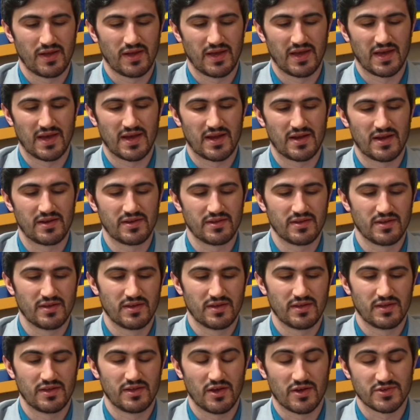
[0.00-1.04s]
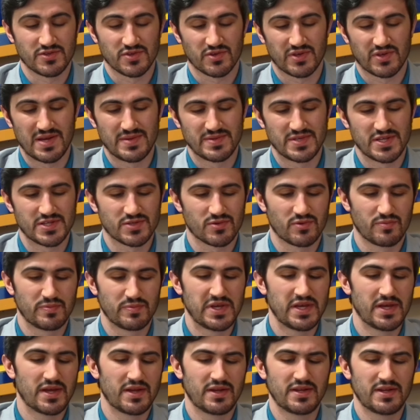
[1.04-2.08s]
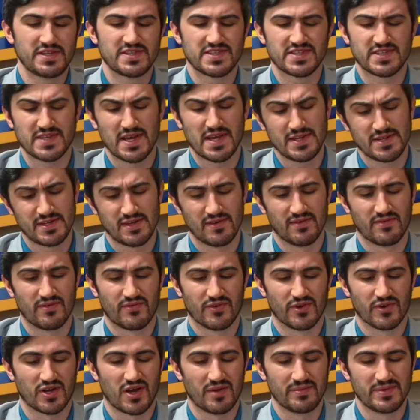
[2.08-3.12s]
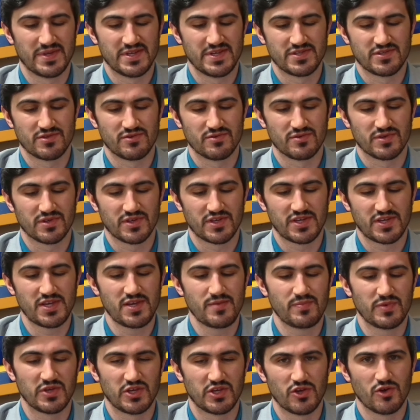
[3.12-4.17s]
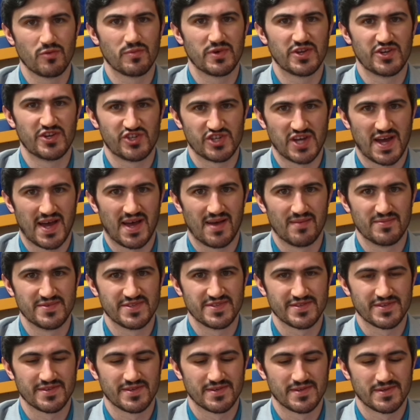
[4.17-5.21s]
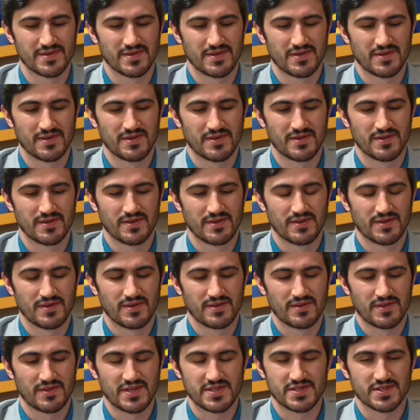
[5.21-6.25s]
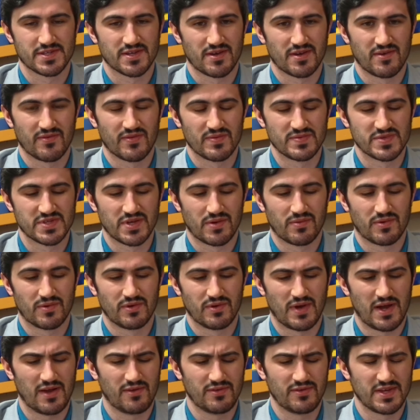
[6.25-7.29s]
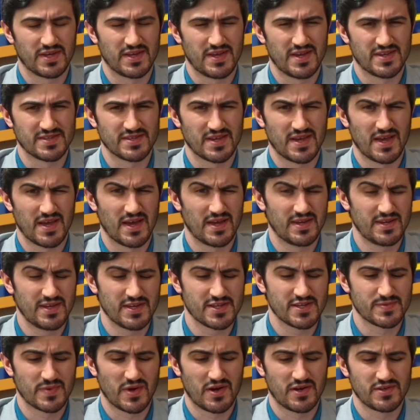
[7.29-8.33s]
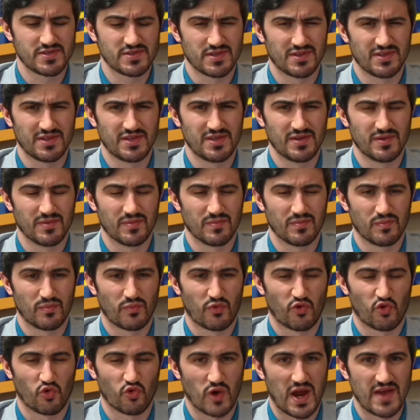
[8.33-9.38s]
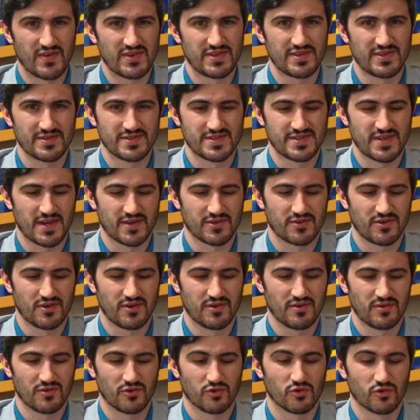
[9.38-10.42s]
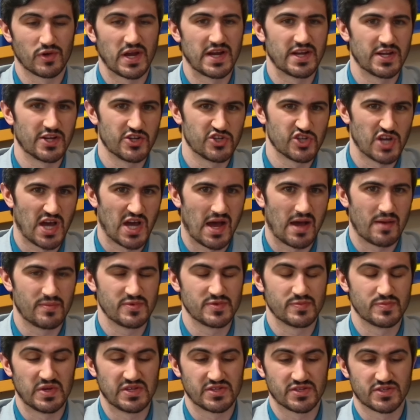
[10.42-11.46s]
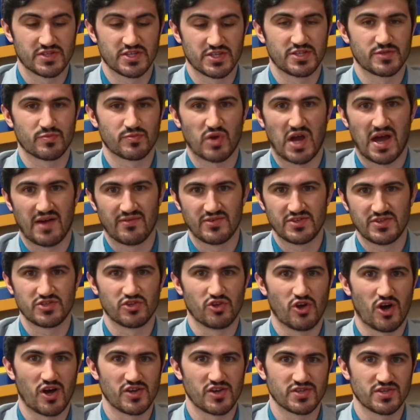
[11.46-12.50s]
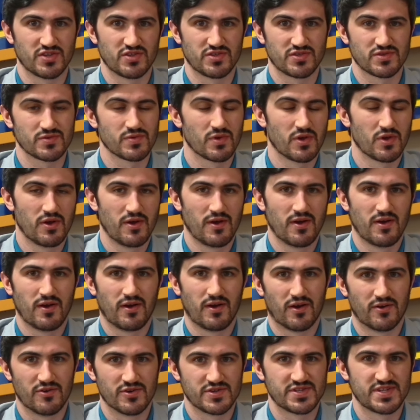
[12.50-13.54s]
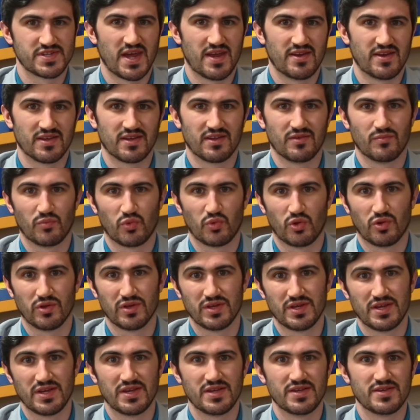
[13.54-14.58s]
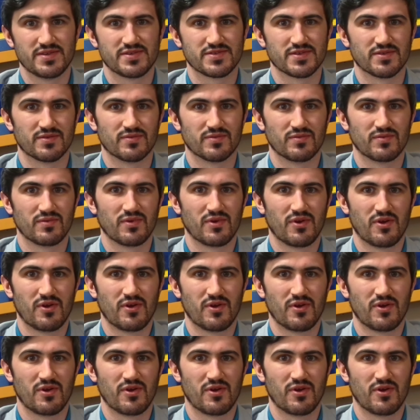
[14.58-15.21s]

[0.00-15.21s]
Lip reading: And he also claims this will be an incentive for companies to keep human jobs. This is coming from someone who I don't think he has any experience in the private sector, creating jobs, businesses, profits, losses, understanding employees, and